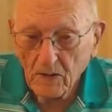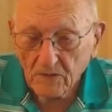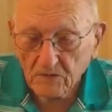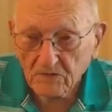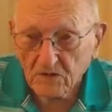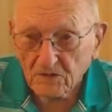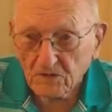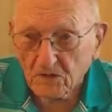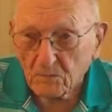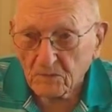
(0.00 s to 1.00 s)
it looked like a
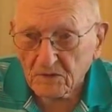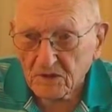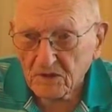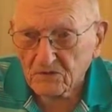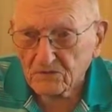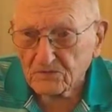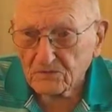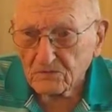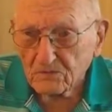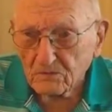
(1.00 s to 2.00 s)
couple of kids,
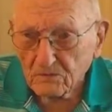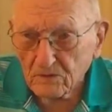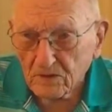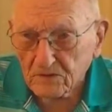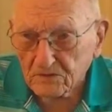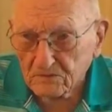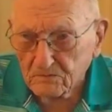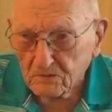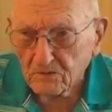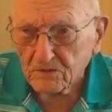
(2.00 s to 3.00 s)
like
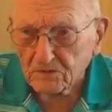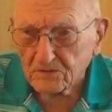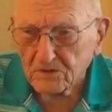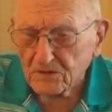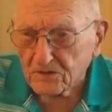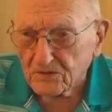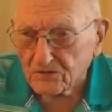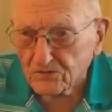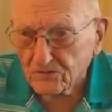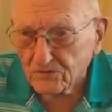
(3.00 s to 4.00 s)
early
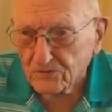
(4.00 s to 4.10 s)
teenagers,